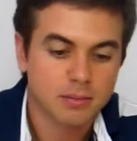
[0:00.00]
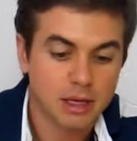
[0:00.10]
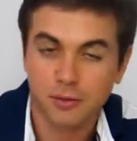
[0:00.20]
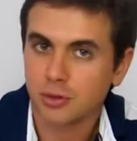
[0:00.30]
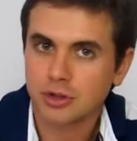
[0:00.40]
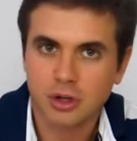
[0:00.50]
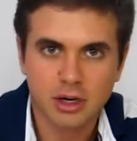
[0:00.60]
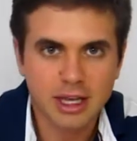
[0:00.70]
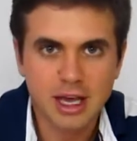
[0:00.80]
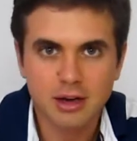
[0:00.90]
If you're
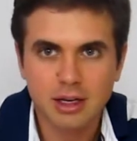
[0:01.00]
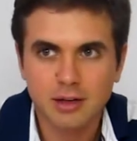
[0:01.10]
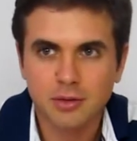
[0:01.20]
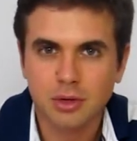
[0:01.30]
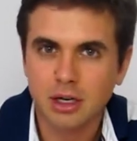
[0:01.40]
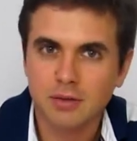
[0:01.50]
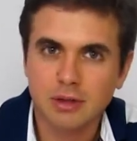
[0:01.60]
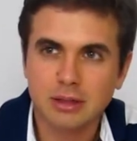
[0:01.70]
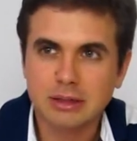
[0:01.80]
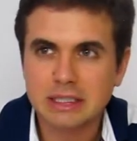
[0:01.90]
starting out, and if you're kind of
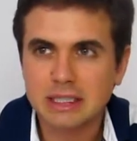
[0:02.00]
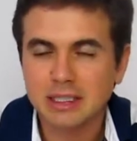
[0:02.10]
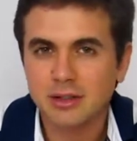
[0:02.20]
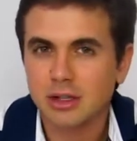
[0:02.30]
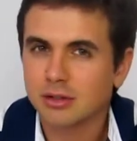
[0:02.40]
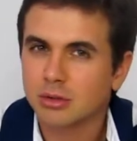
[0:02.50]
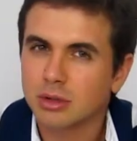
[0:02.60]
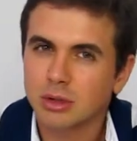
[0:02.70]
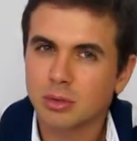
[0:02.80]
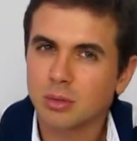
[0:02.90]
like, I don't
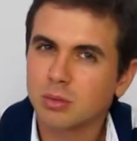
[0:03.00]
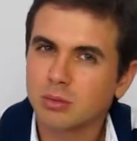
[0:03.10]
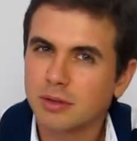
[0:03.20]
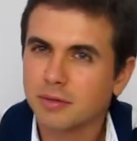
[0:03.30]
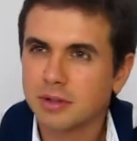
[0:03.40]
really know if